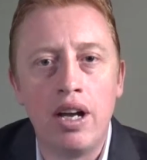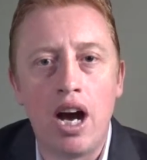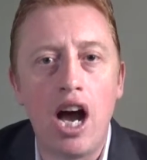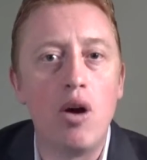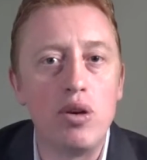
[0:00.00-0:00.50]

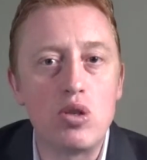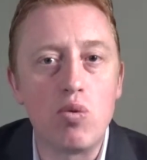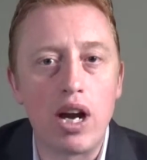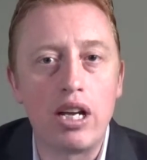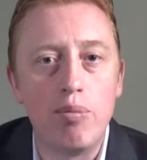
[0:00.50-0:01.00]
I always
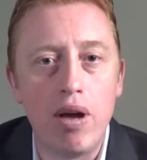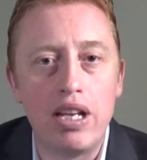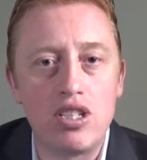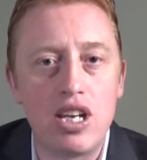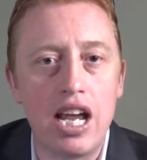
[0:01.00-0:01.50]

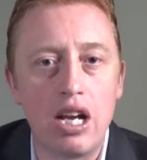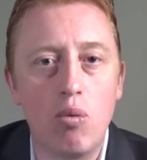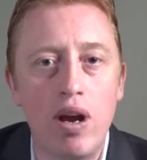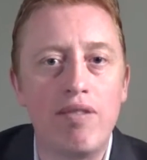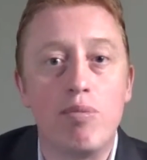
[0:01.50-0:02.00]
recommend staying
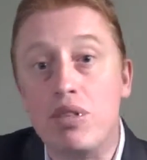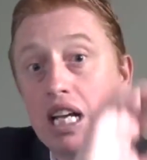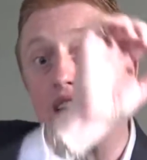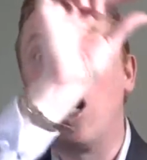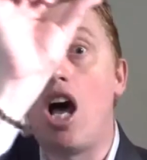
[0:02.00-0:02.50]
away from
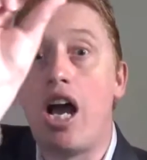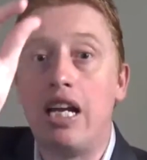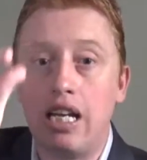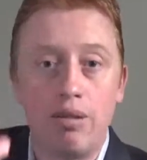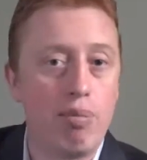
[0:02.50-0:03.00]

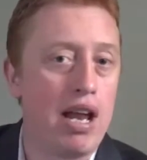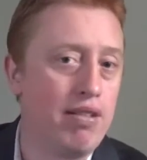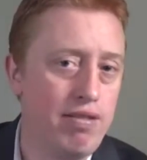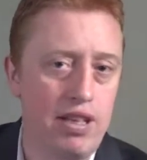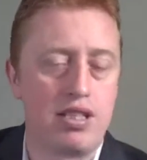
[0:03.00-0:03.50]
declining
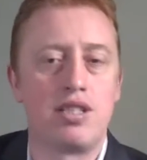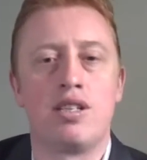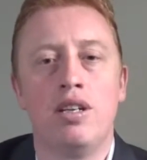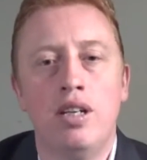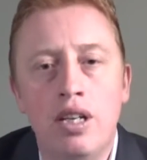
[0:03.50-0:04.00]
benefits.
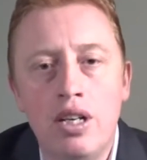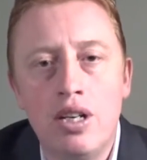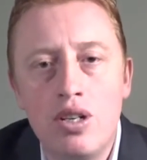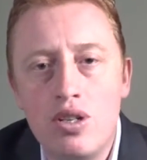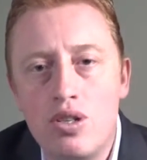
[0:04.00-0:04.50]

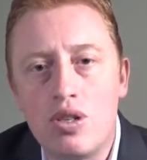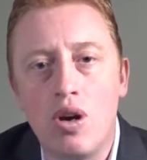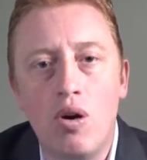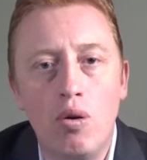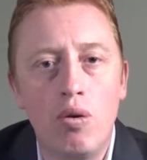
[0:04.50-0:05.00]
So,
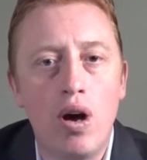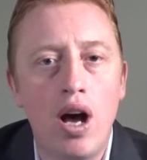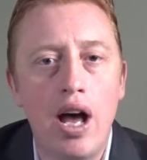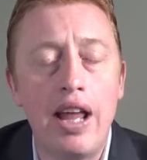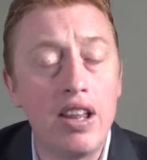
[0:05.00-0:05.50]

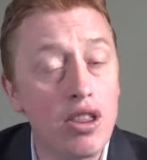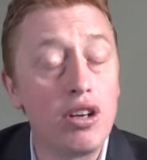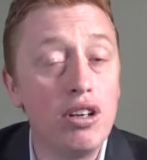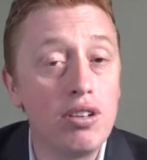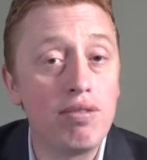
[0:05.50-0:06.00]
and the
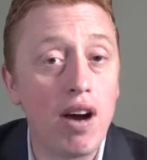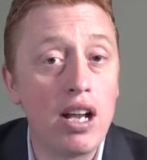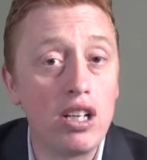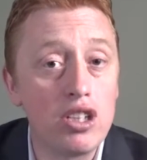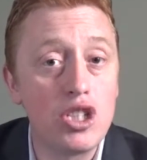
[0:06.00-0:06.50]
third and
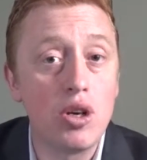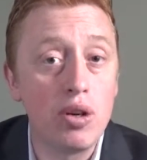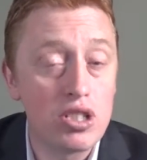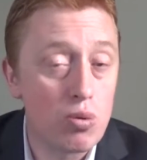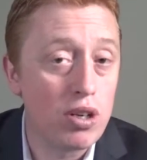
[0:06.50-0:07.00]
final issue I
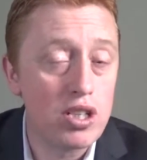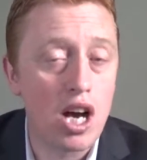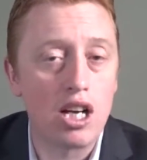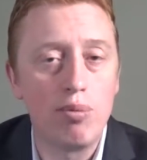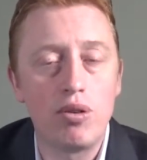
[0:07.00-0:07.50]
just want to
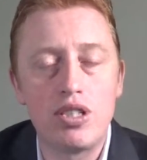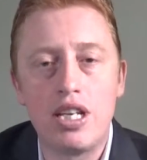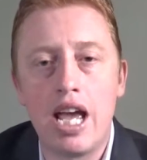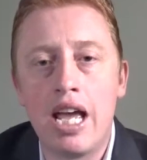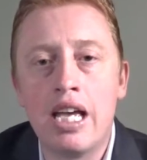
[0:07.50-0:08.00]
talk about
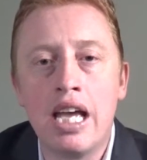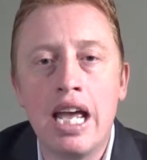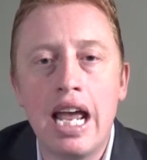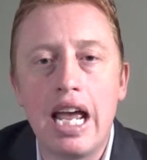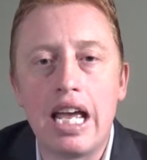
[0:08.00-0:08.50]
today
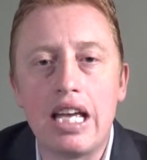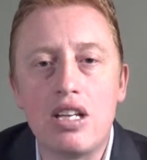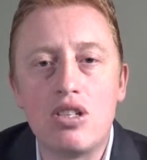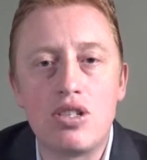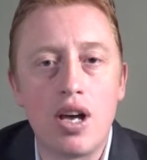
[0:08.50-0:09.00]

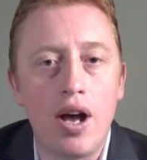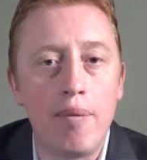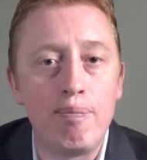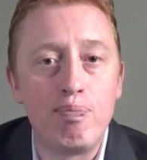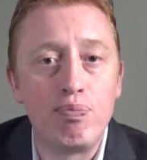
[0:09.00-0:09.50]
is
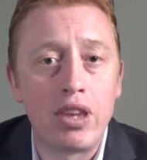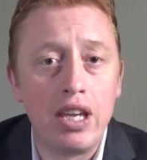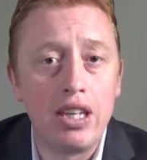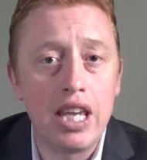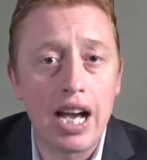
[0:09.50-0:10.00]

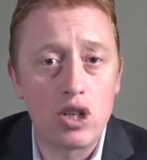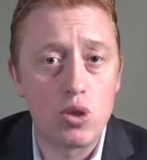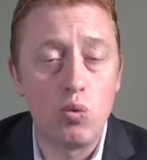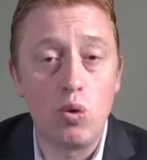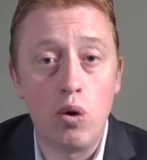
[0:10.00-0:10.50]
the
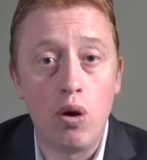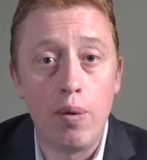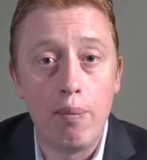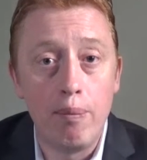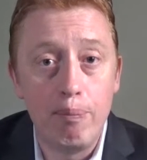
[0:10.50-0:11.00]
actual
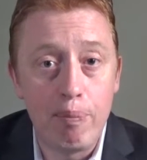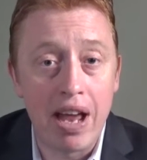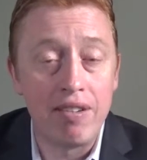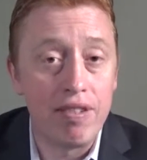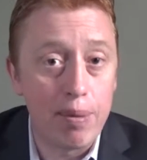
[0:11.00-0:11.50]

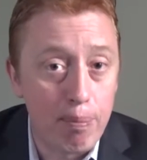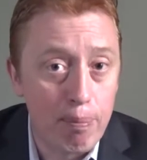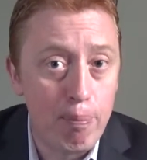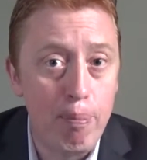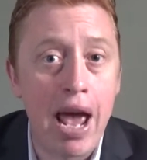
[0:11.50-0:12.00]
benefit
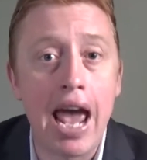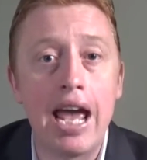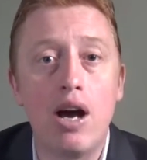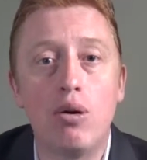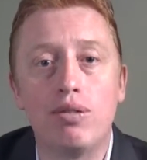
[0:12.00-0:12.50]

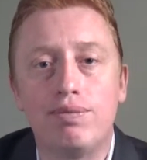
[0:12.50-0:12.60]
payout.